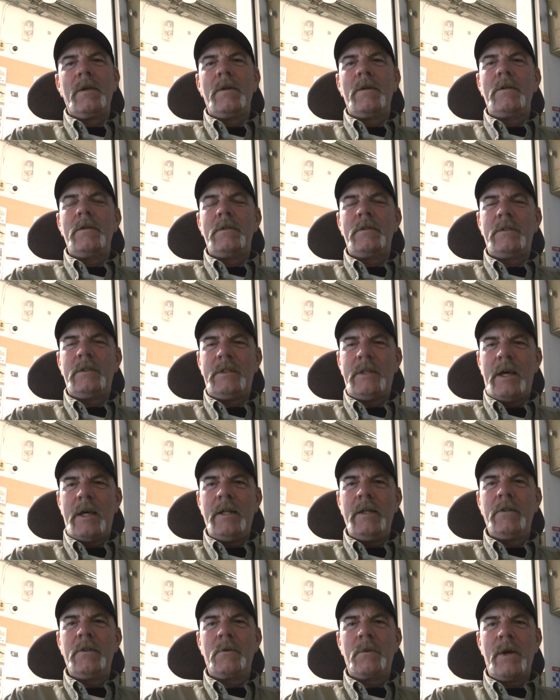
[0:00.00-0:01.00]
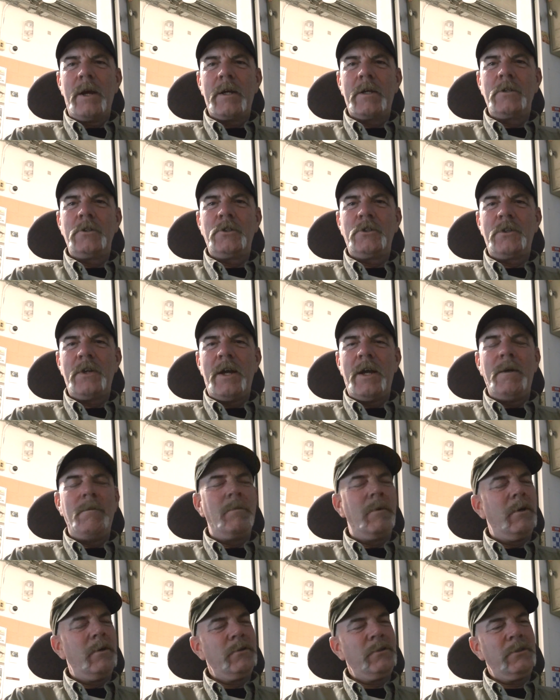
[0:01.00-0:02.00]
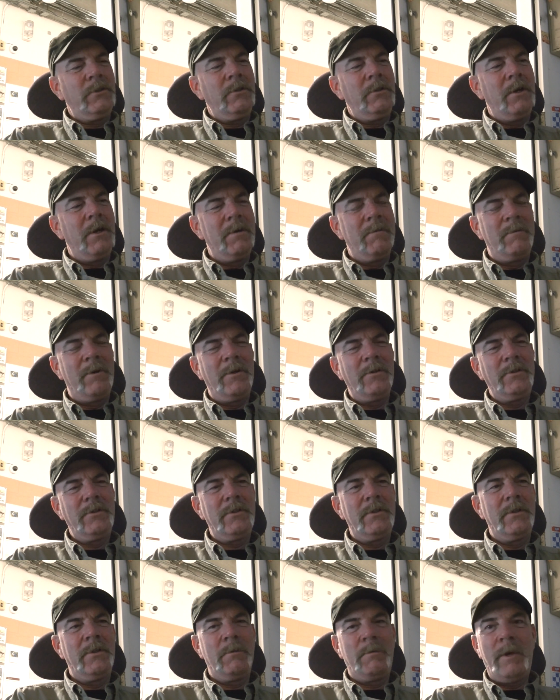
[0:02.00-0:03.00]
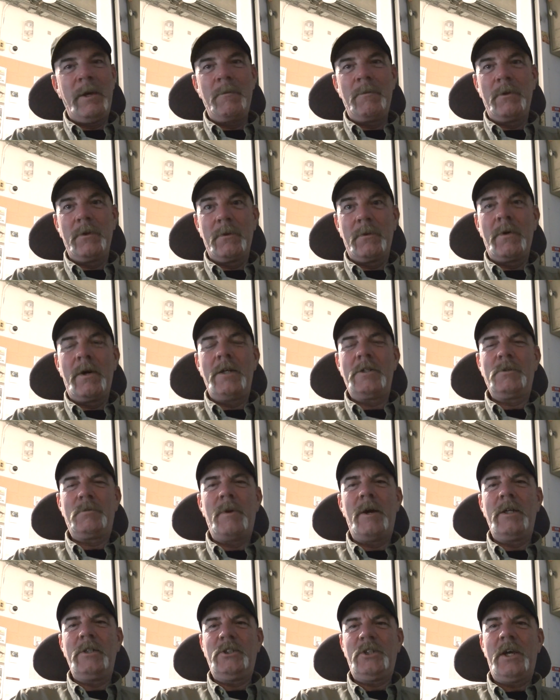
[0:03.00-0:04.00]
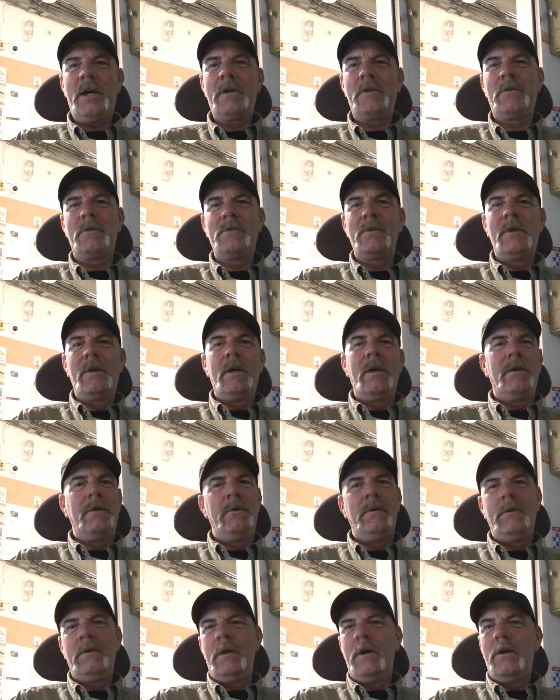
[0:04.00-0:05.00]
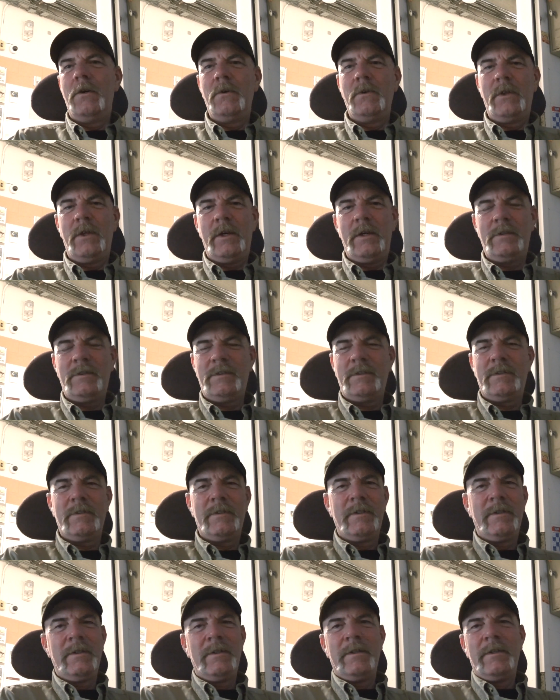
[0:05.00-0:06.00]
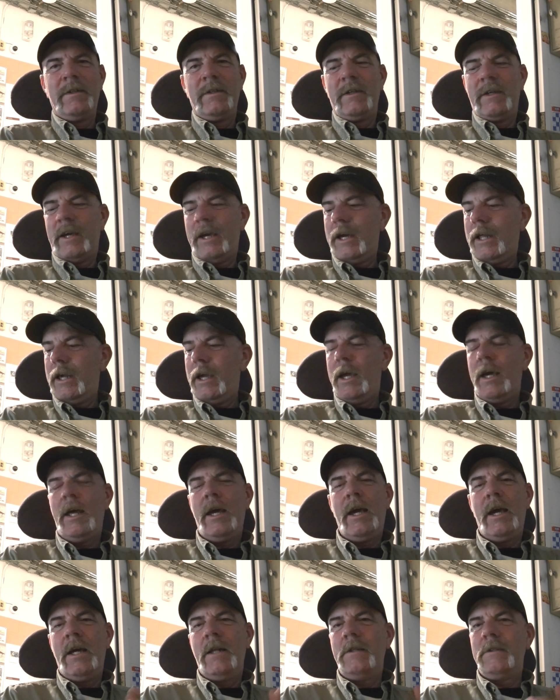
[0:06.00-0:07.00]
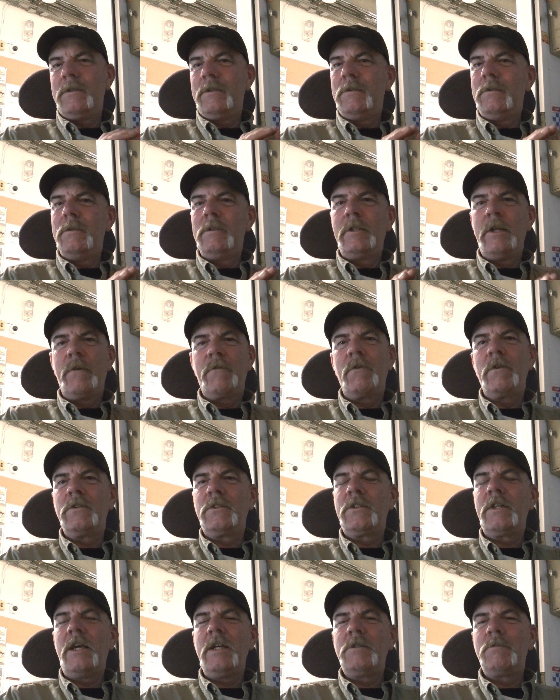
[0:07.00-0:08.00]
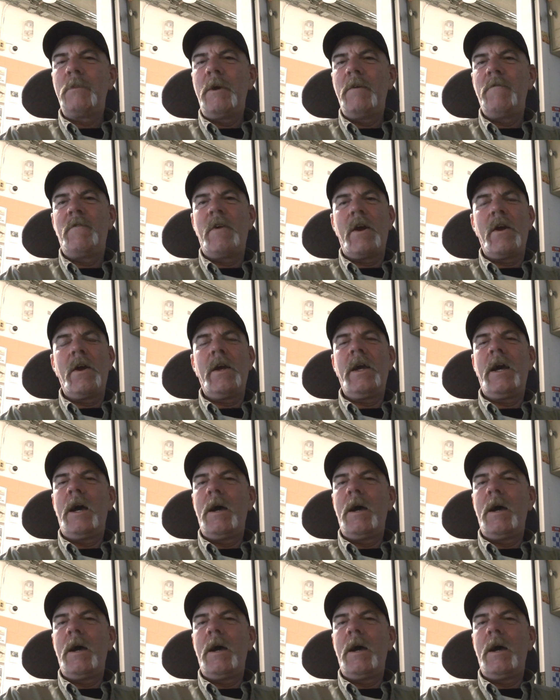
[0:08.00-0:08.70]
setting the record straight, most of the people that watch my channel know this. And different states may vary.